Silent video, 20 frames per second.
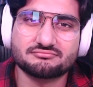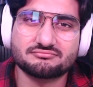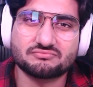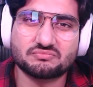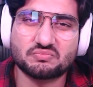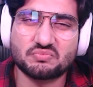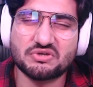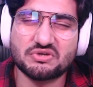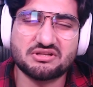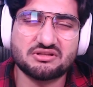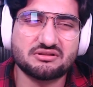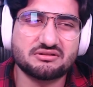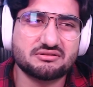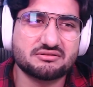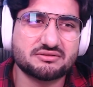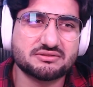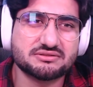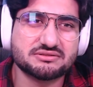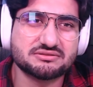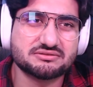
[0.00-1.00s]
What?
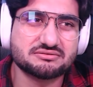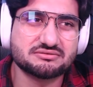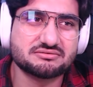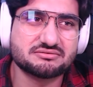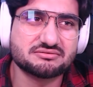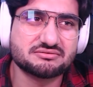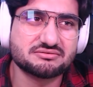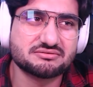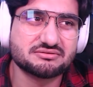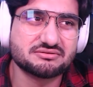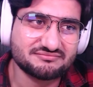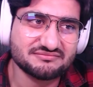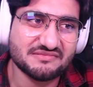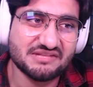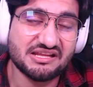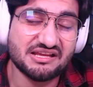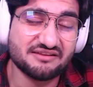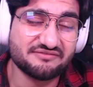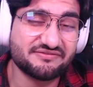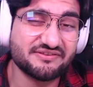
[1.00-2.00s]

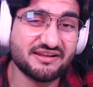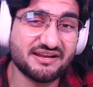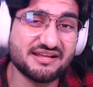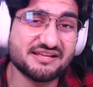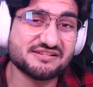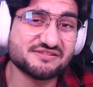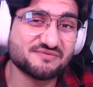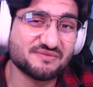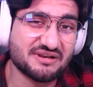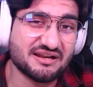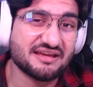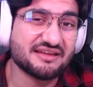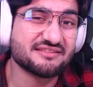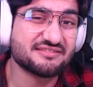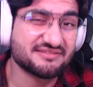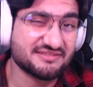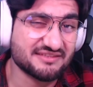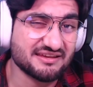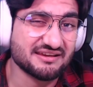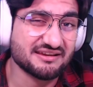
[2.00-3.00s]
If it is what I
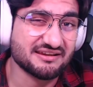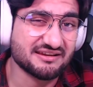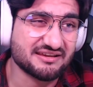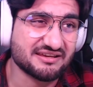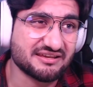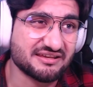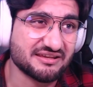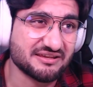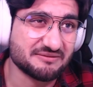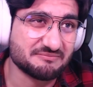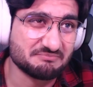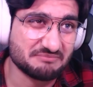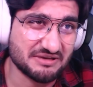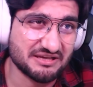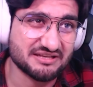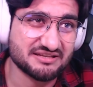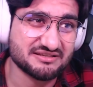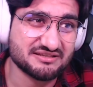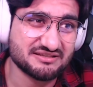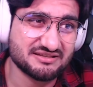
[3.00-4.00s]
think he
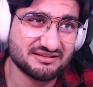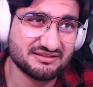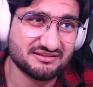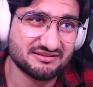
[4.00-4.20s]
meant,